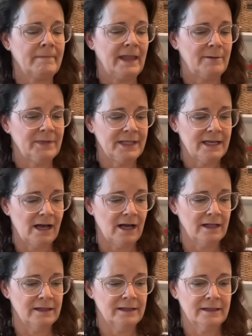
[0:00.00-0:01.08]
Emily
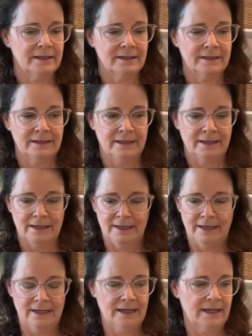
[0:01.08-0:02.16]
Call
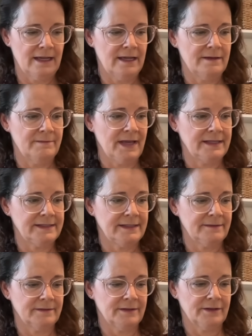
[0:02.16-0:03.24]
has
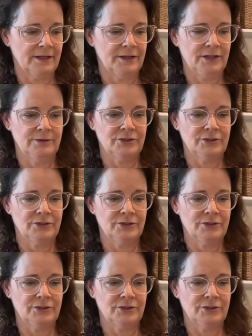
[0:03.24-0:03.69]
a cute